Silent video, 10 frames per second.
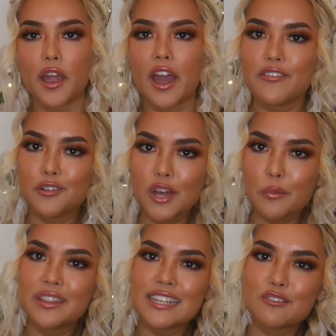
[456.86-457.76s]
Okay, I feel
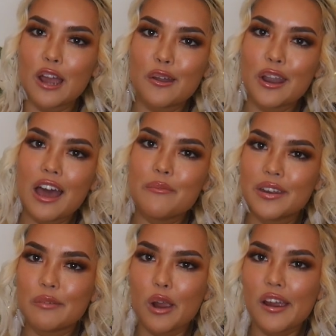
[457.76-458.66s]
dumb in this crown now. I've
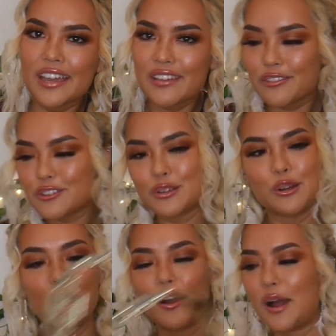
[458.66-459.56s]
been wearing it for too
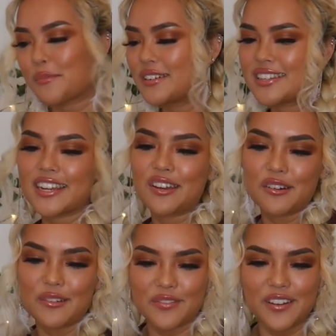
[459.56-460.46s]
long. I'm gonna take it
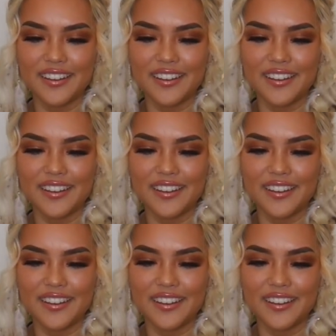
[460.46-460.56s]
off.